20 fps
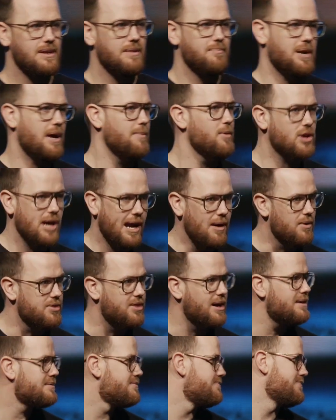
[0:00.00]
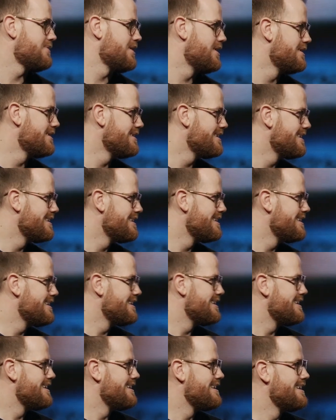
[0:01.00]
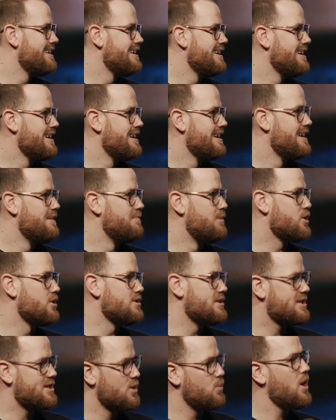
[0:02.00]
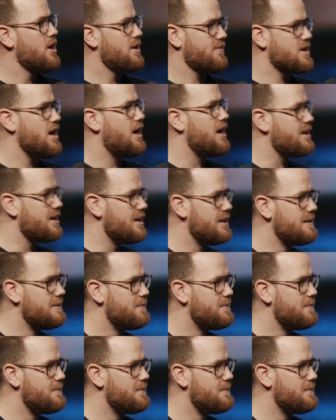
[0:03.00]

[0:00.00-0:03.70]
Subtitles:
but I'm okay with that because it's the word of God.